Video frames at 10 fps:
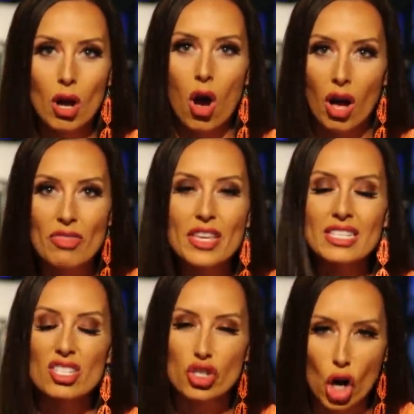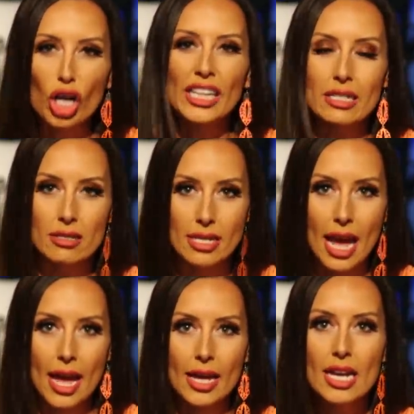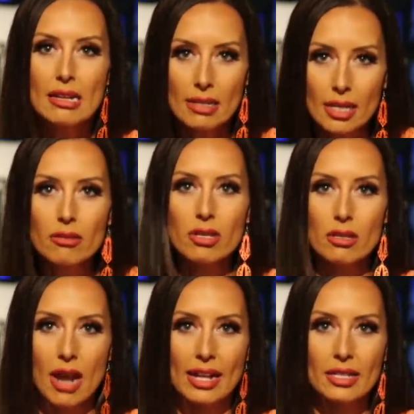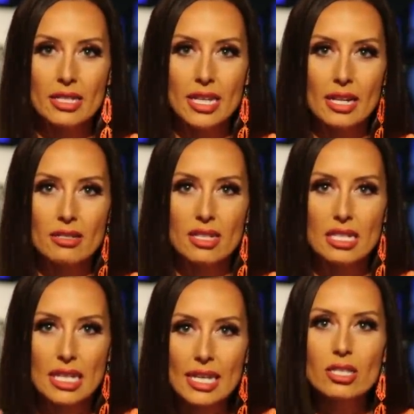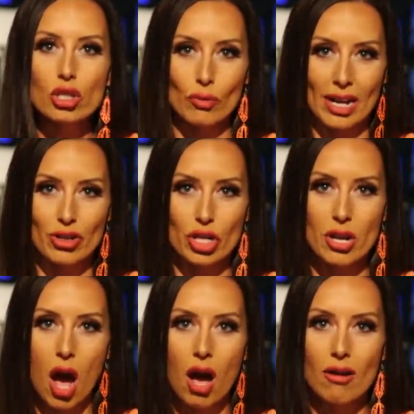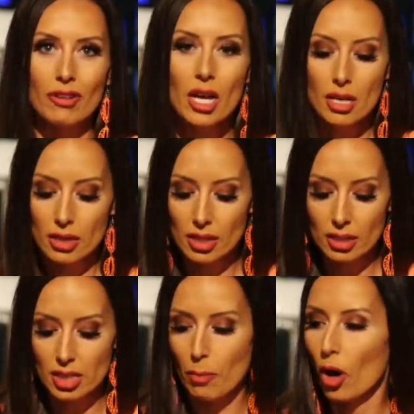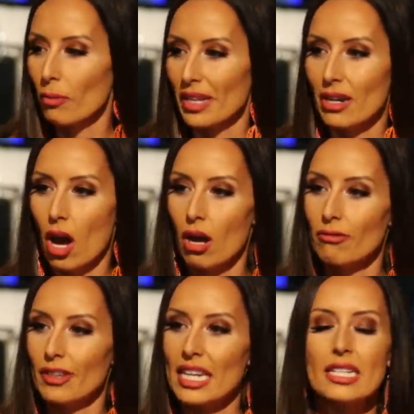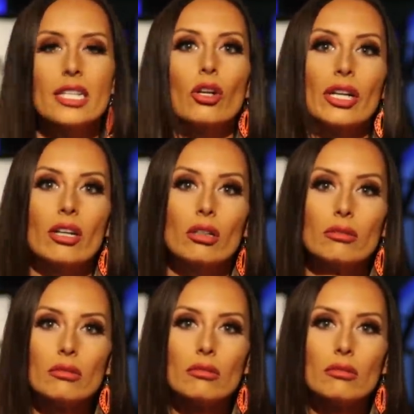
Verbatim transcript: on this darkest day in the United States, this insurrection of the Department of Interior?